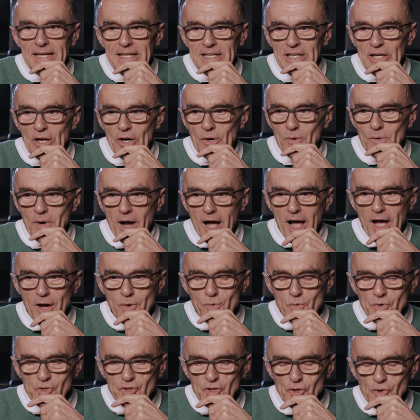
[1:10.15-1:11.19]
You know, how
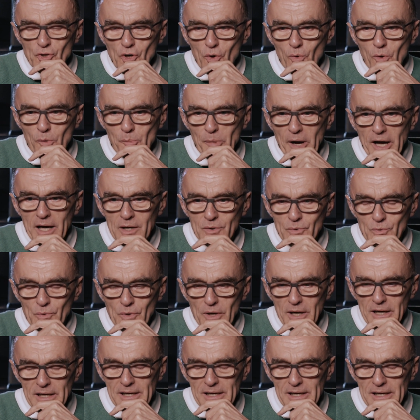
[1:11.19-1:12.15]
would you go about